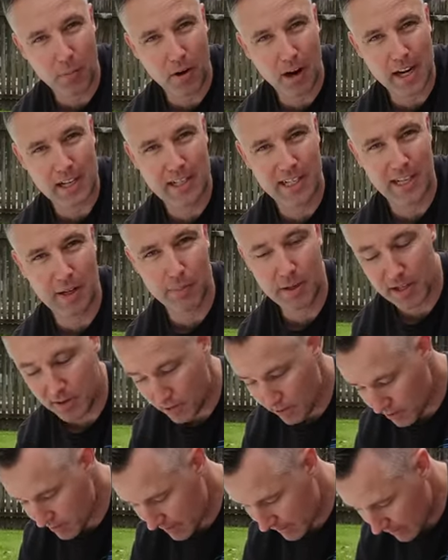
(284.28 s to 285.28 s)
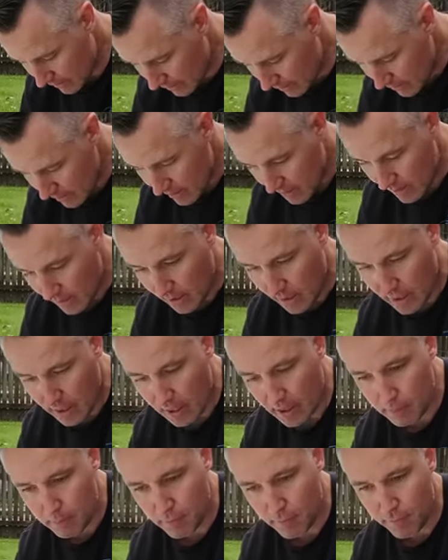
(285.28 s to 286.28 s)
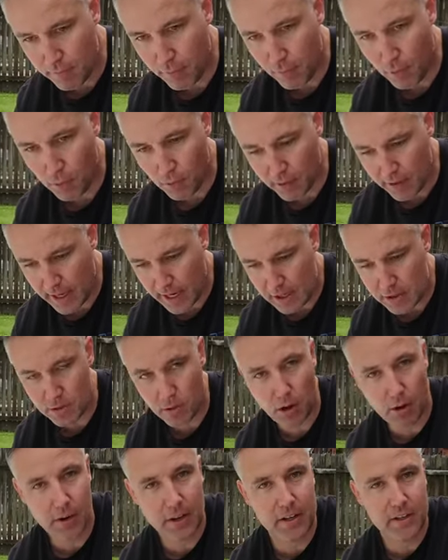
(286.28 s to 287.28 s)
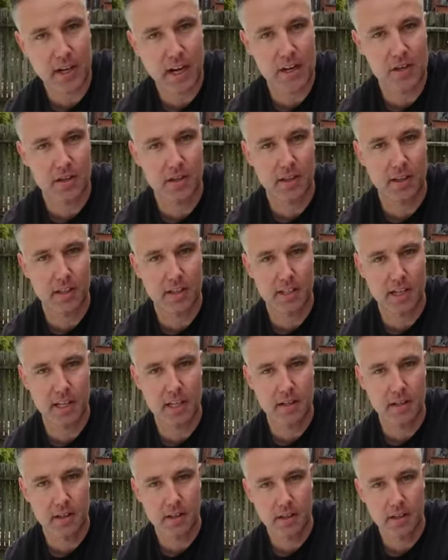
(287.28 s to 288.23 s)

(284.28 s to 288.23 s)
we're actually going to be using um, for the actual orientation of the skin.